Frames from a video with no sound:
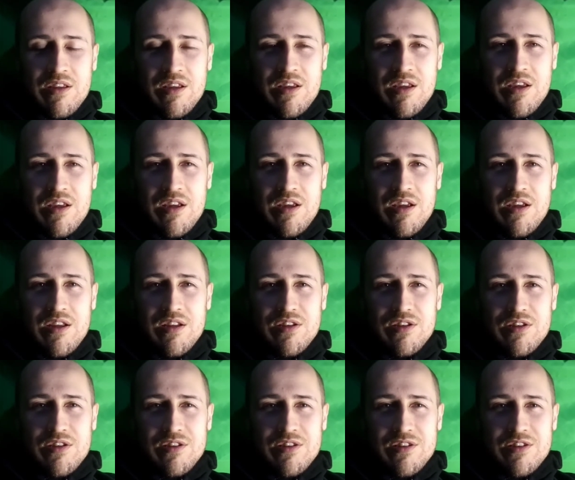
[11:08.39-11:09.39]
He
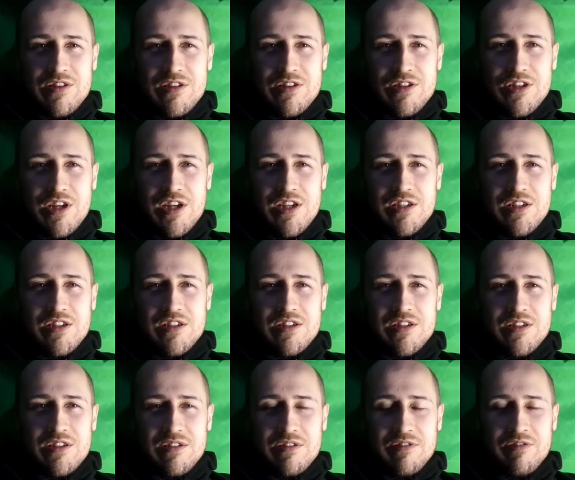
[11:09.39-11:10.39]
cheated
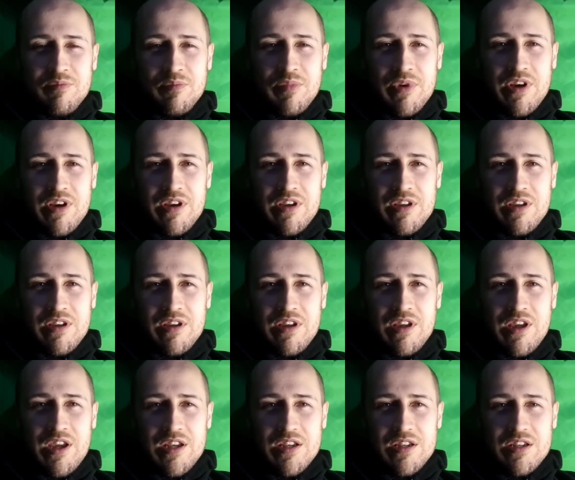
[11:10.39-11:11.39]
by
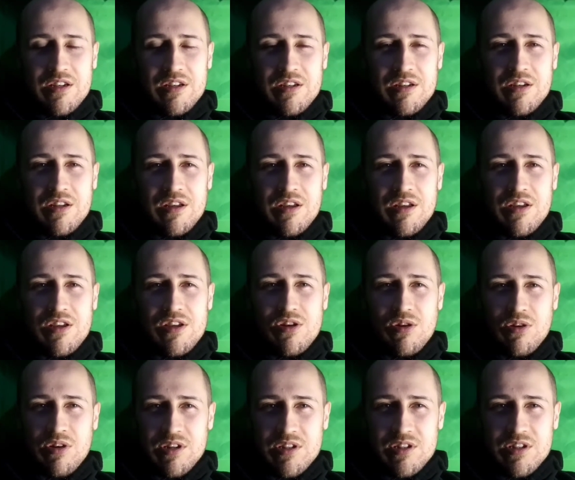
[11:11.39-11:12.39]
eating a
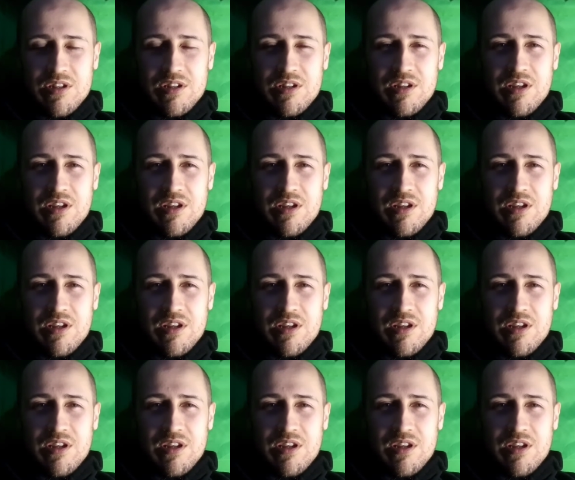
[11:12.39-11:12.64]
yogurt,